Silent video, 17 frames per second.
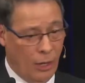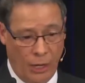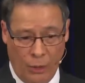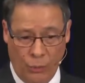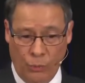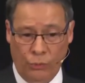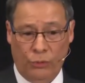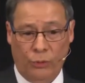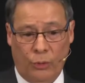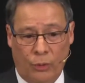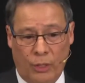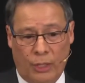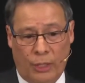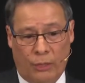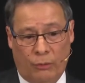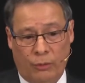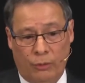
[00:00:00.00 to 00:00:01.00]
and who's not
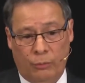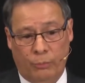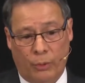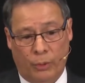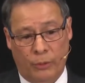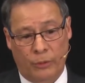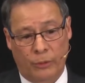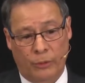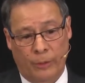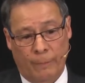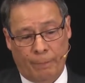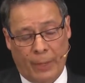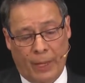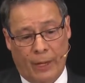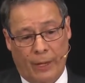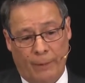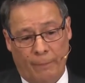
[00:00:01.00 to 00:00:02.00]
going to respond
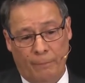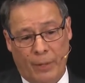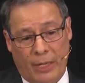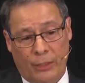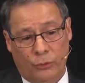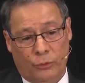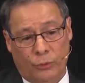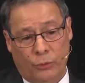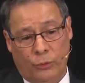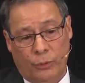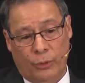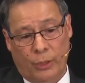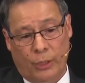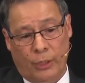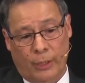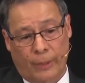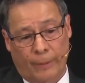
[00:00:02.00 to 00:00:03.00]
uh, based on
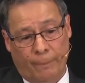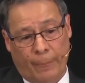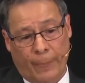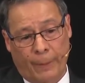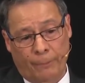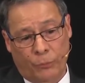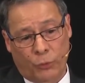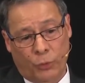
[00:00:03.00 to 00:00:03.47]
um,